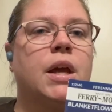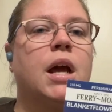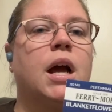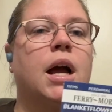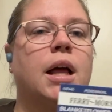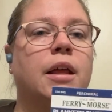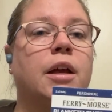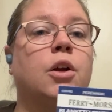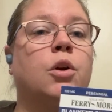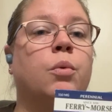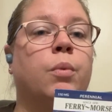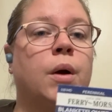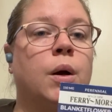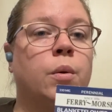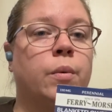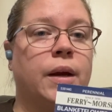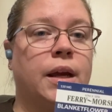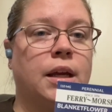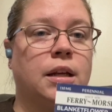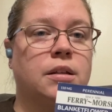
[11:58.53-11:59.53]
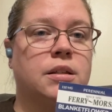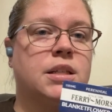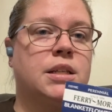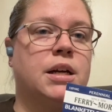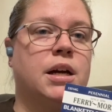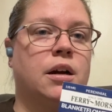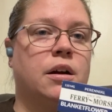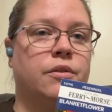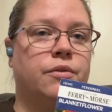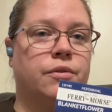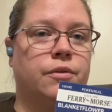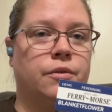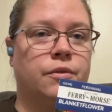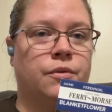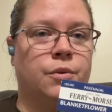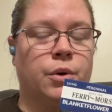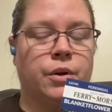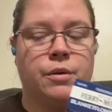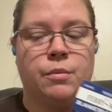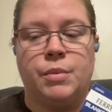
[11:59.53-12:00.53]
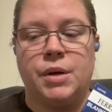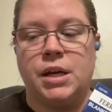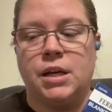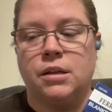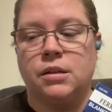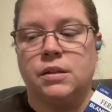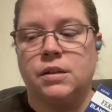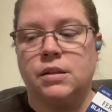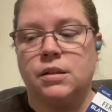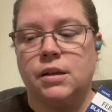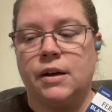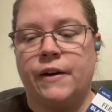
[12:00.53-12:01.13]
like growing stuff for the bees,